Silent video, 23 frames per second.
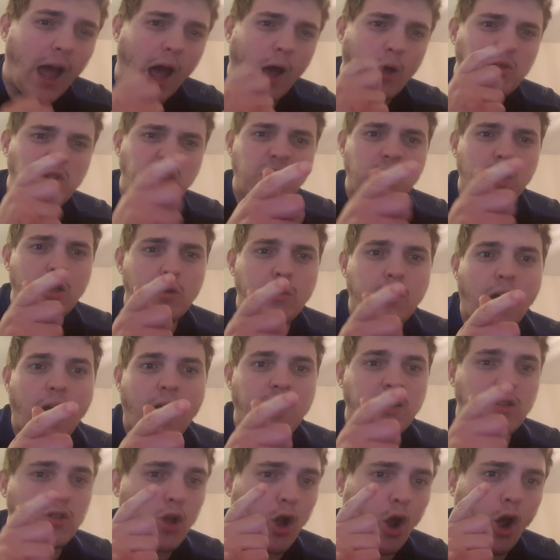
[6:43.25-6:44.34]
I'll see you
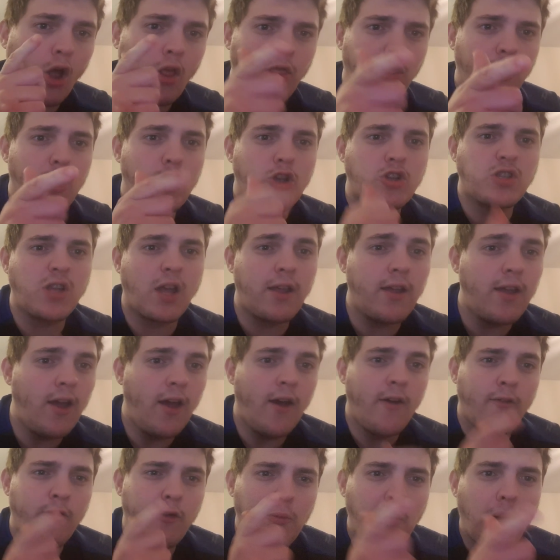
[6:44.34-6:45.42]
guys on Thursday
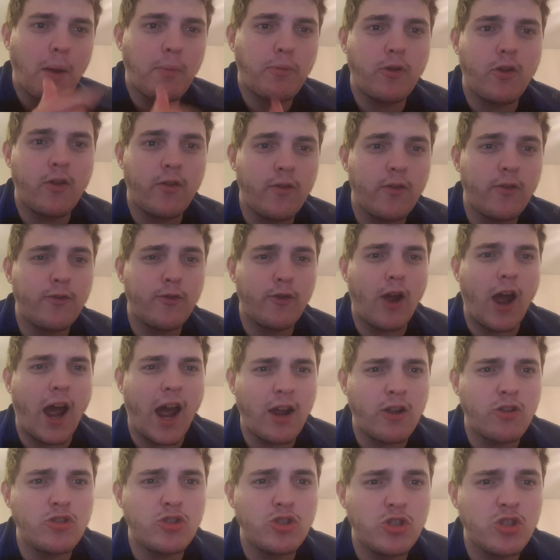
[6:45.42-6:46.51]
for my preview for
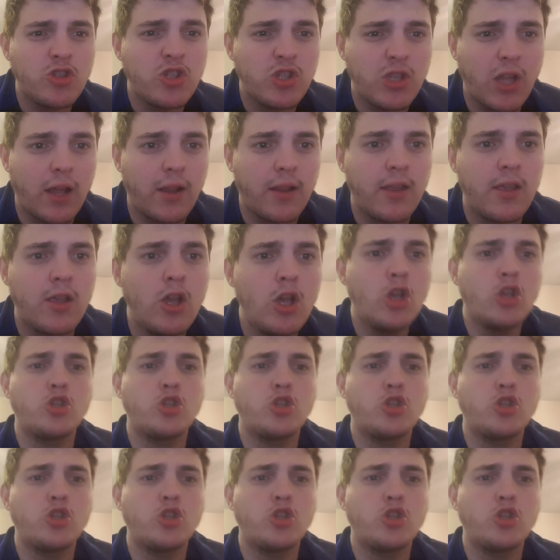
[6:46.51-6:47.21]
Atkinson Stanley.